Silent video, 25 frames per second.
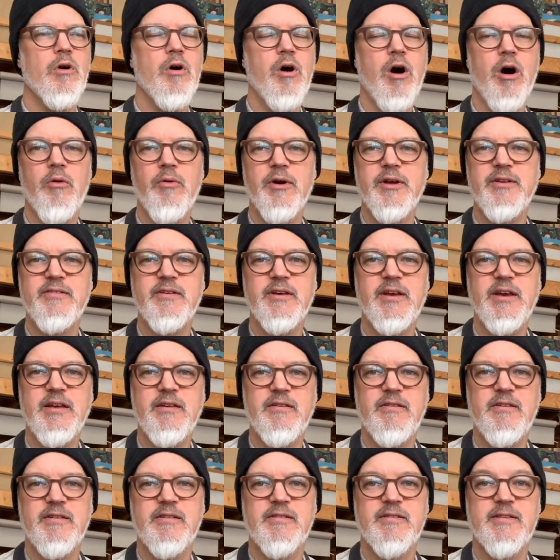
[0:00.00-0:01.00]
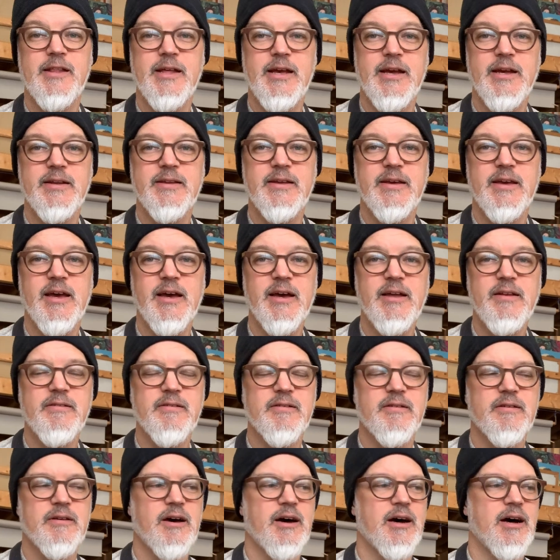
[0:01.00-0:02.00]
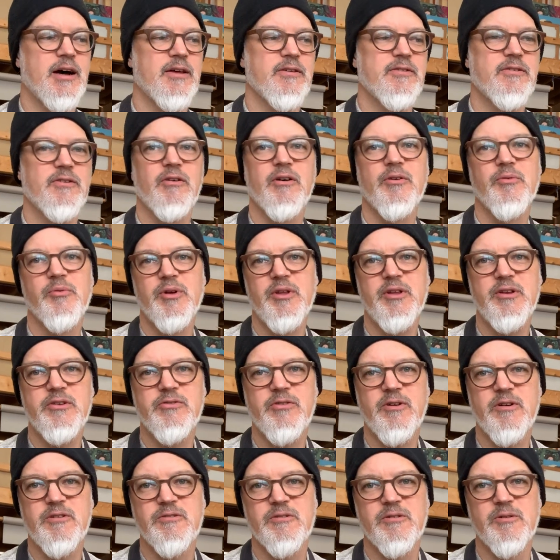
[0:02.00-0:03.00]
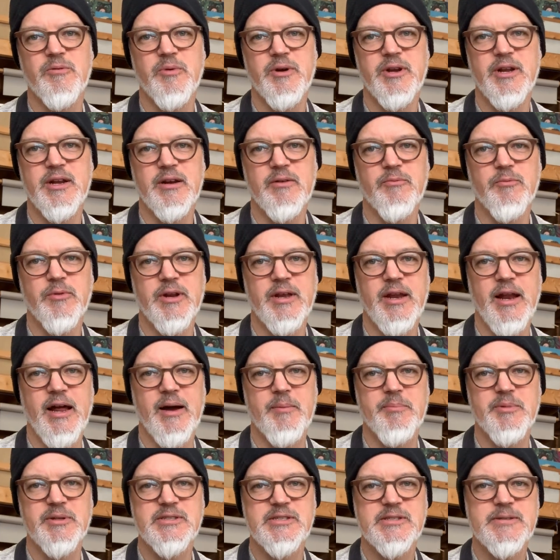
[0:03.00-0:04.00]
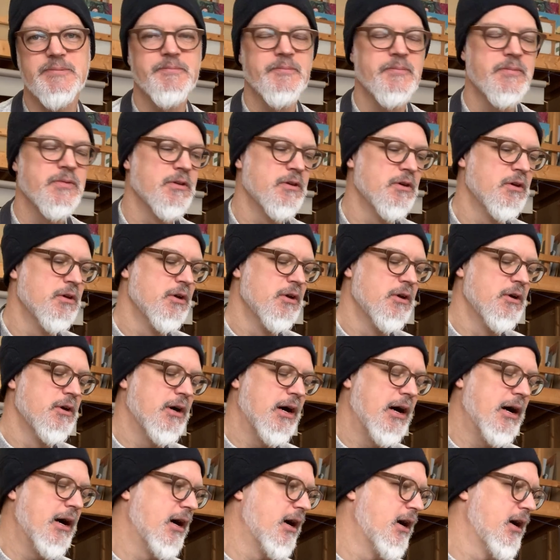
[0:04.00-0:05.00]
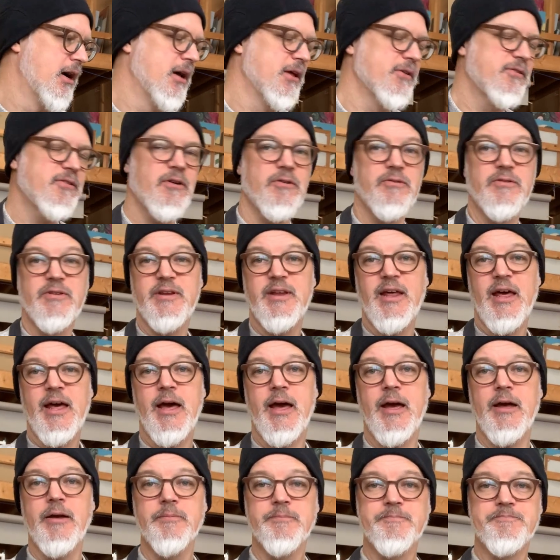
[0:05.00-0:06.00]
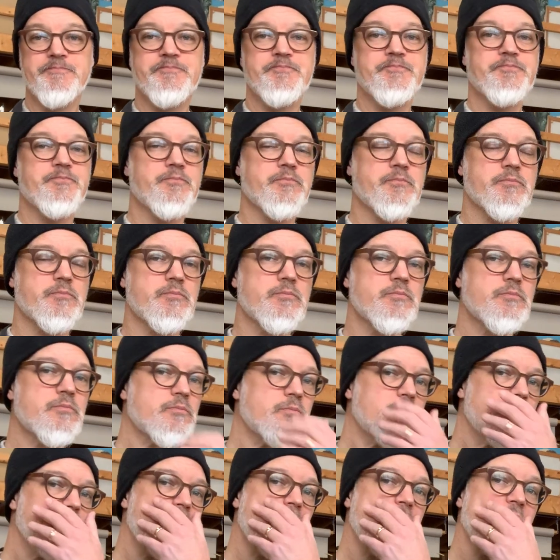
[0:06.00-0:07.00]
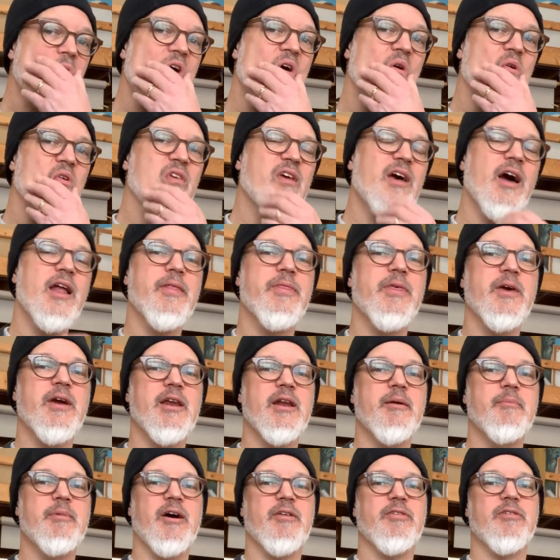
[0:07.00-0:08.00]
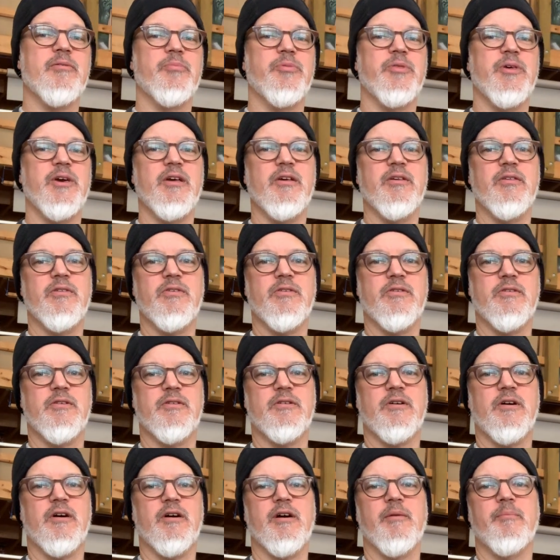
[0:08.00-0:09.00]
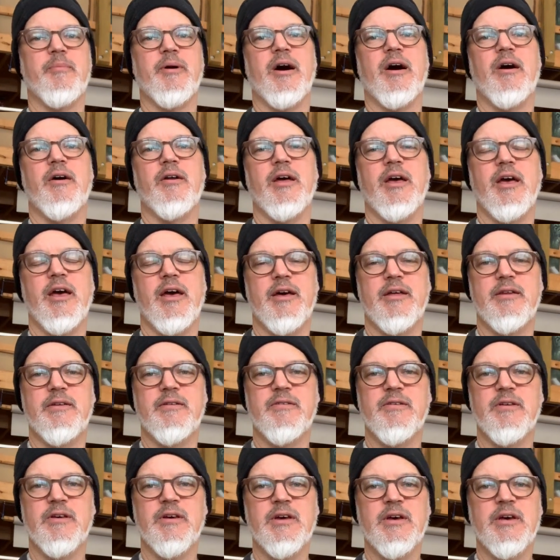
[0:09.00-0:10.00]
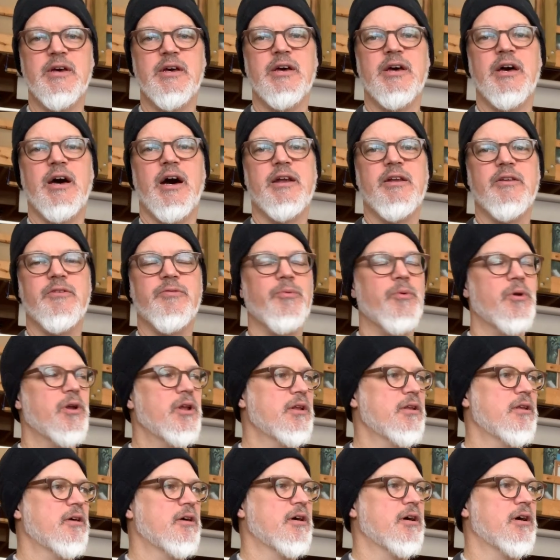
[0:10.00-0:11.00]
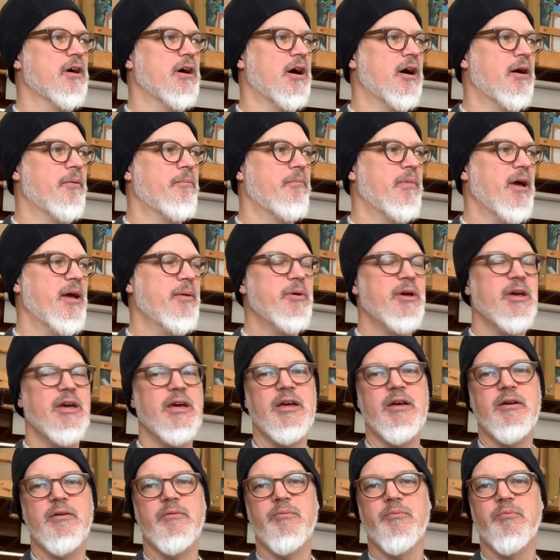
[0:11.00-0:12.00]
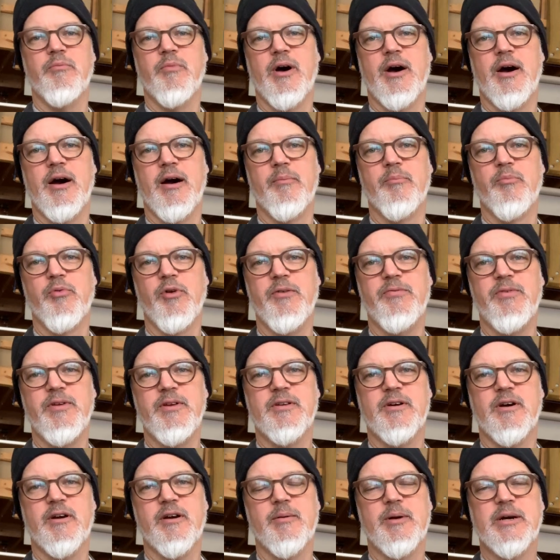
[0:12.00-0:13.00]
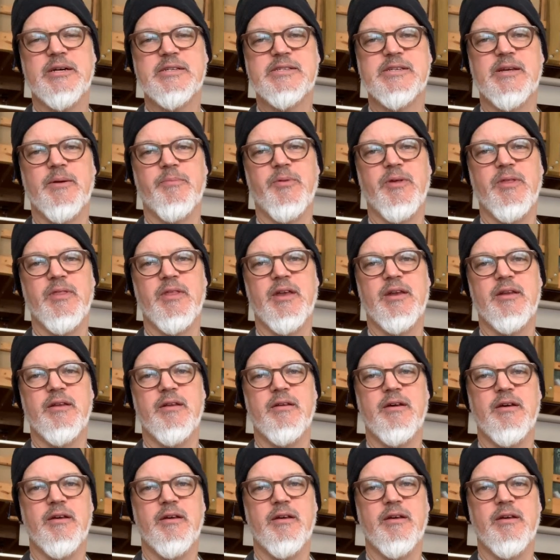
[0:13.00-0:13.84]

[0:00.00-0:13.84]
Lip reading: always the easiest thing to get, so I really treasure it when it happens. So today, I was kind of thinking about some things to talk about, and I just wanted to maybe briefly talk about something that